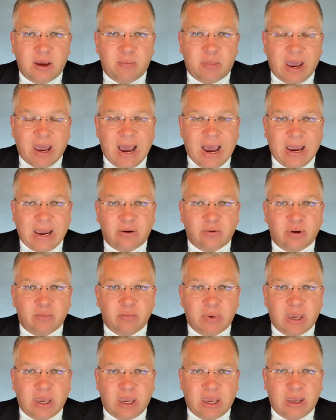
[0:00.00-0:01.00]
By hiring
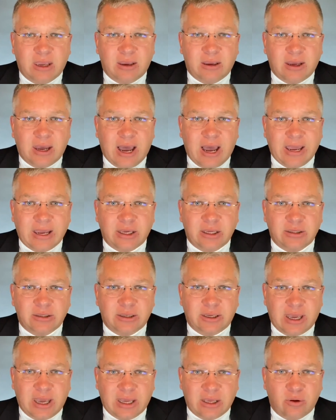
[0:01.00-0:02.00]
me, I can
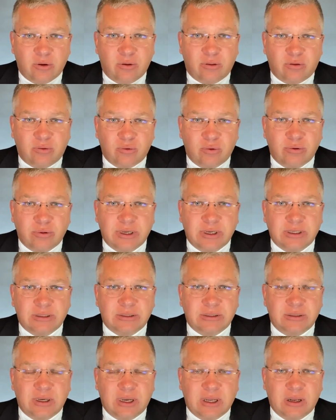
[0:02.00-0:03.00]
get you through
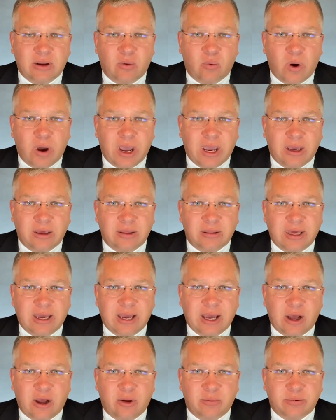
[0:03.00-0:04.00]
this in a way that
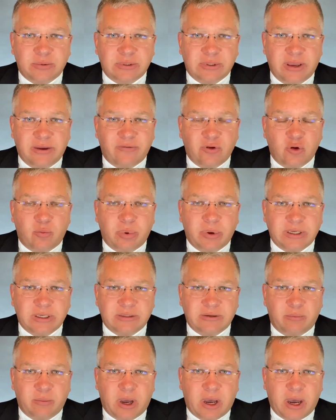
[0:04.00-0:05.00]
helps give you
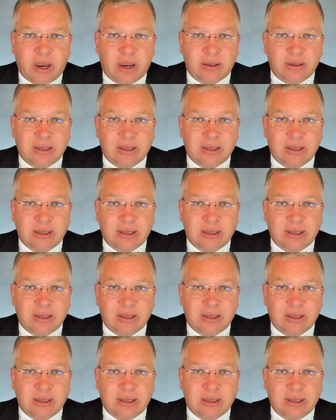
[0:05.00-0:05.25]
peace of mind